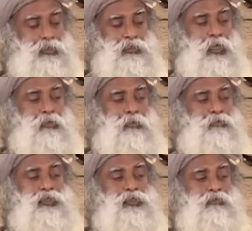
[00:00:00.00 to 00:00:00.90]
this, I am a
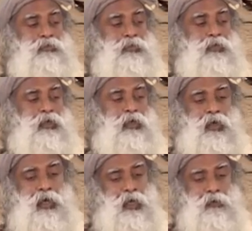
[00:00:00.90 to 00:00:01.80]
bishop.
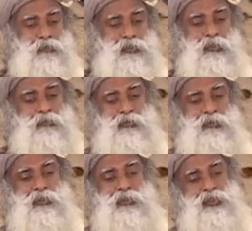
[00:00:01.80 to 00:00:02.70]
I have served in the